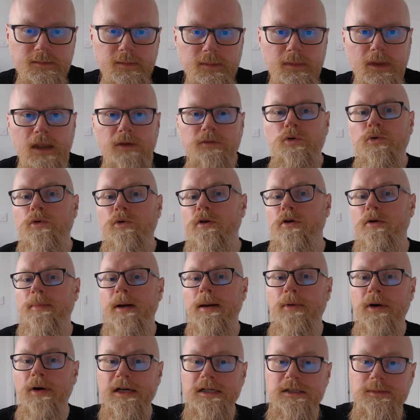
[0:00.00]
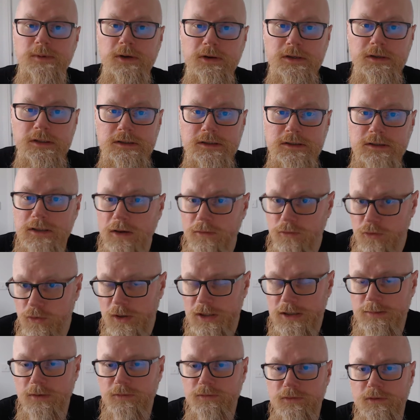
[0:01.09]
If you're wondering about my experience, I've
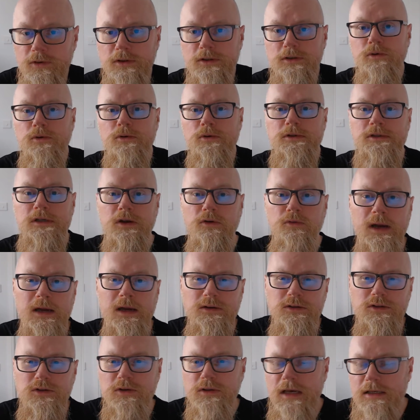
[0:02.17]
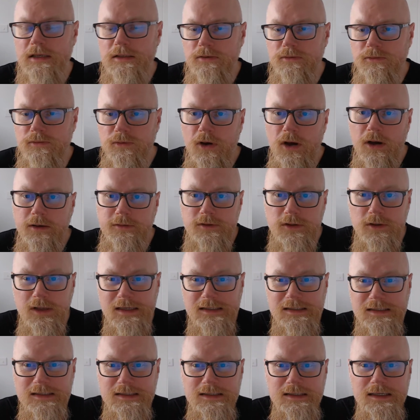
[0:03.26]
created my first course in around
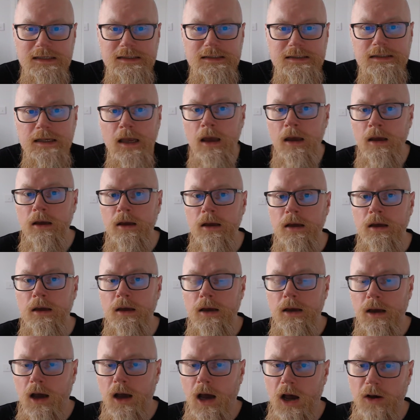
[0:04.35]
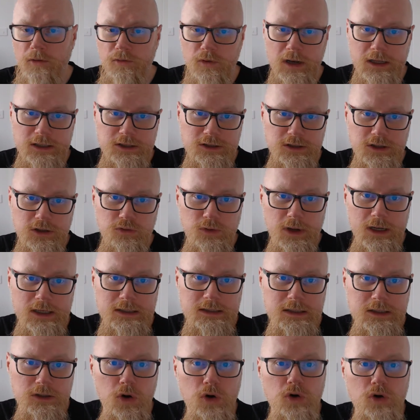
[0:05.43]
2005-2006. I've literally
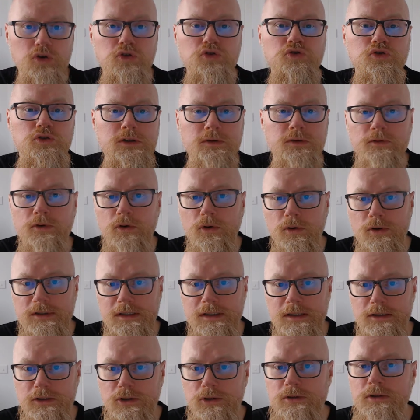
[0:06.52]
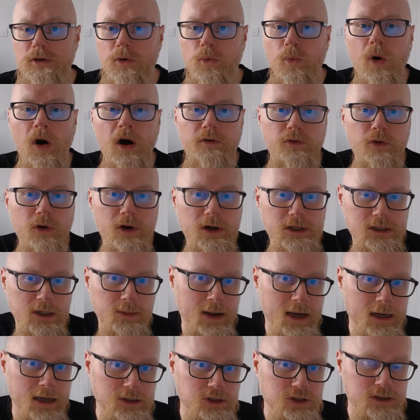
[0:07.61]
created hundreds of courses using a wide variety of
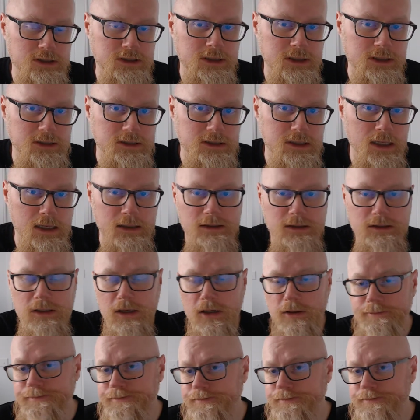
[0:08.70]
packages since then. So